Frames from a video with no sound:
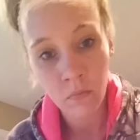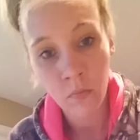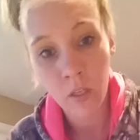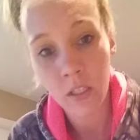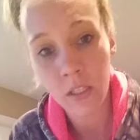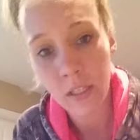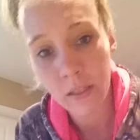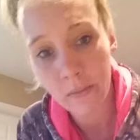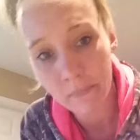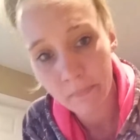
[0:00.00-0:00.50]

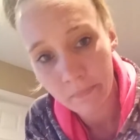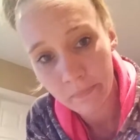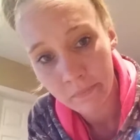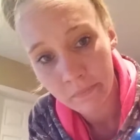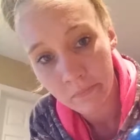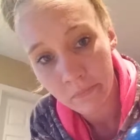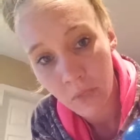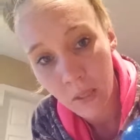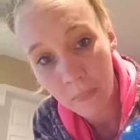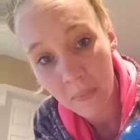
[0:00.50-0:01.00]
That's it.
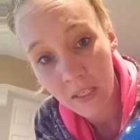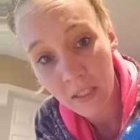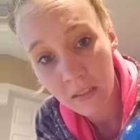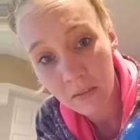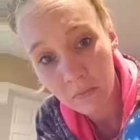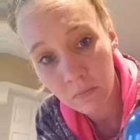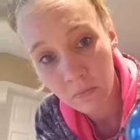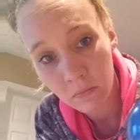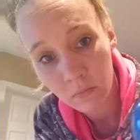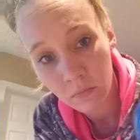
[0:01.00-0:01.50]
I'm
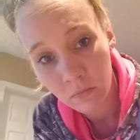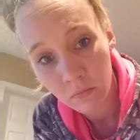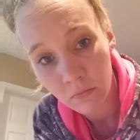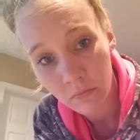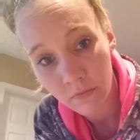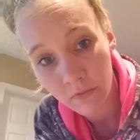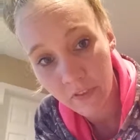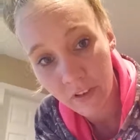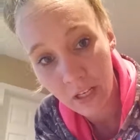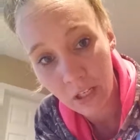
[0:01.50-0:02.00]
done.
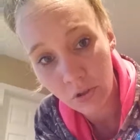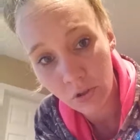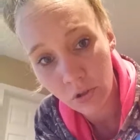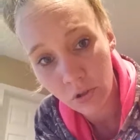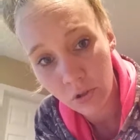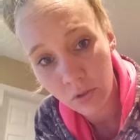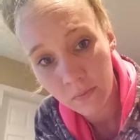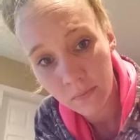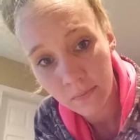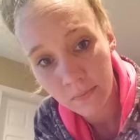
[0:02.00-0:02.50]

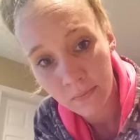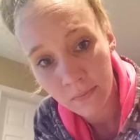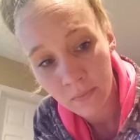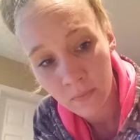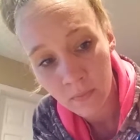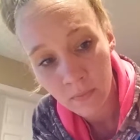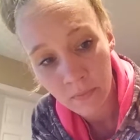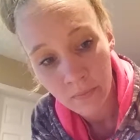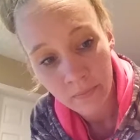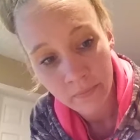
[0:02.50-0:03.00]
Finished.
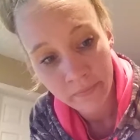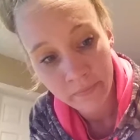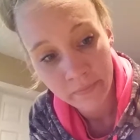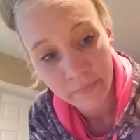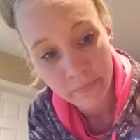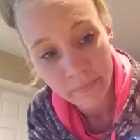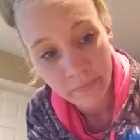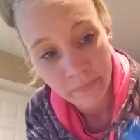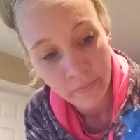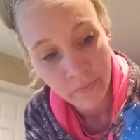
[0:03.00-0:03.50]

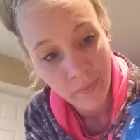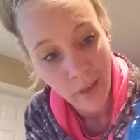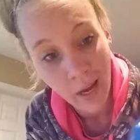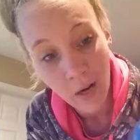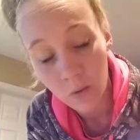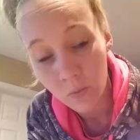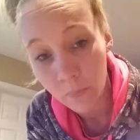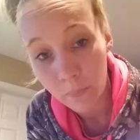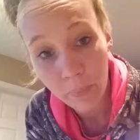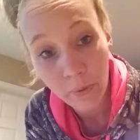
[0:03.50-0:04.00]
I
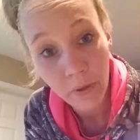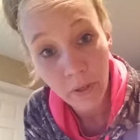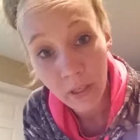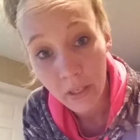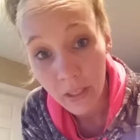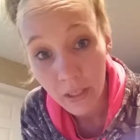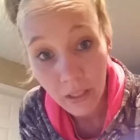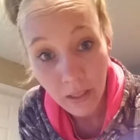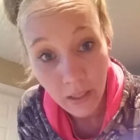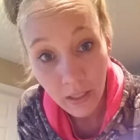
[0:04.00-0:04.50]
don't put
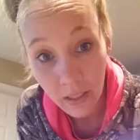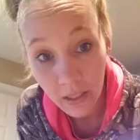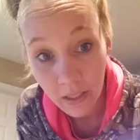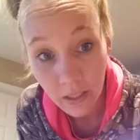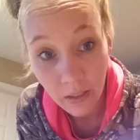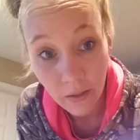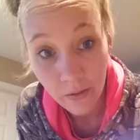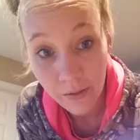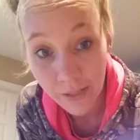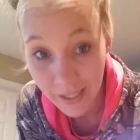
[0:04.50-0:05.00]
anything
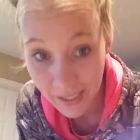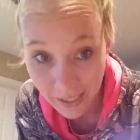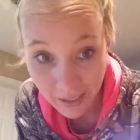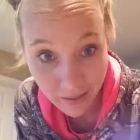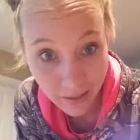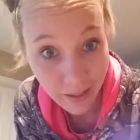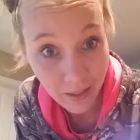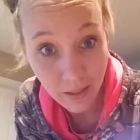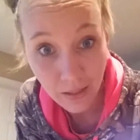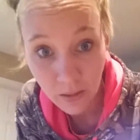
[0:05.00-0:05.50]
in here to
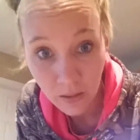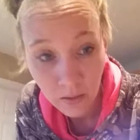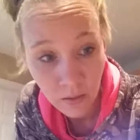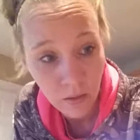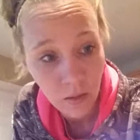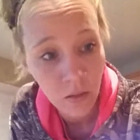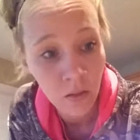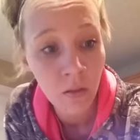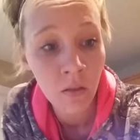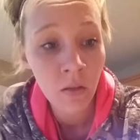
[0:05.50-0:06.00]
seal it.
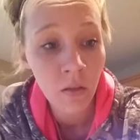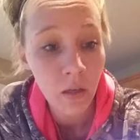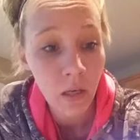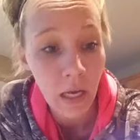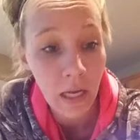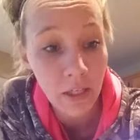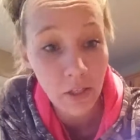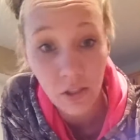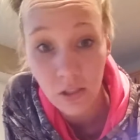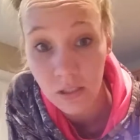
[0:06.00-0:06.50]

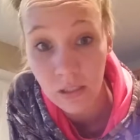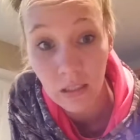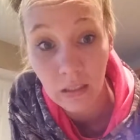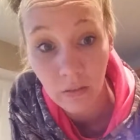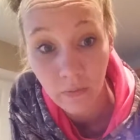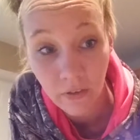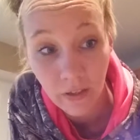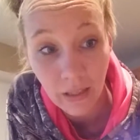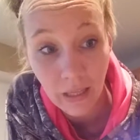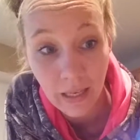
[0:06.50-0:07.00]
I just
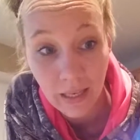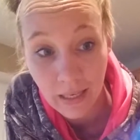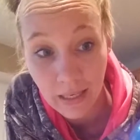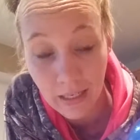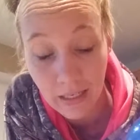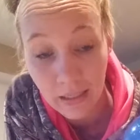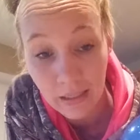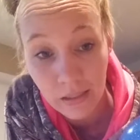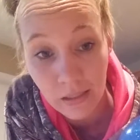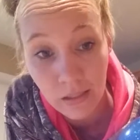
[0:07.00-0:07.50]
leave it like it
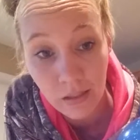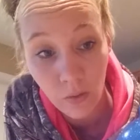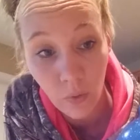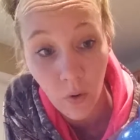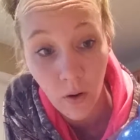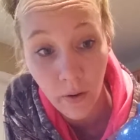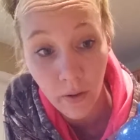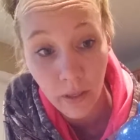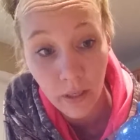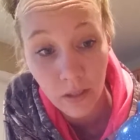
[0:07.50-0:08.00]
is.
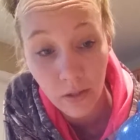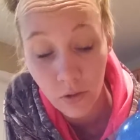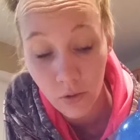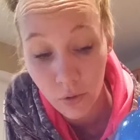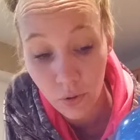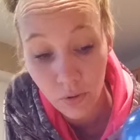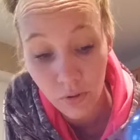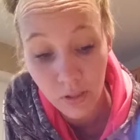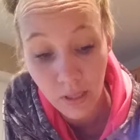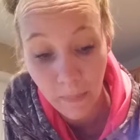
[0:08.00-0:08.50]
So it's a
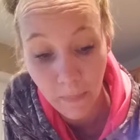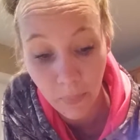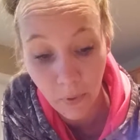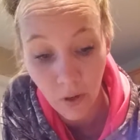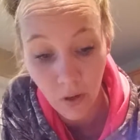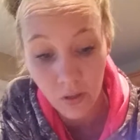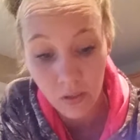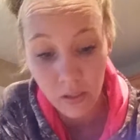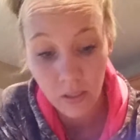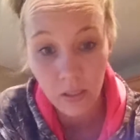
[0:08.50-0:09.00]
two-step
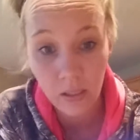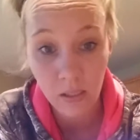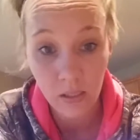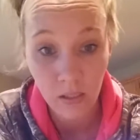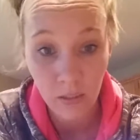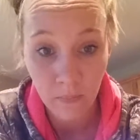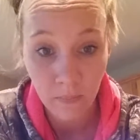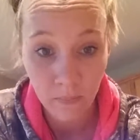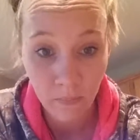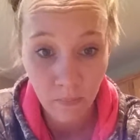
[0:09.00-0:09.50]

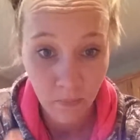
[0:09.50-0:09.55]
process.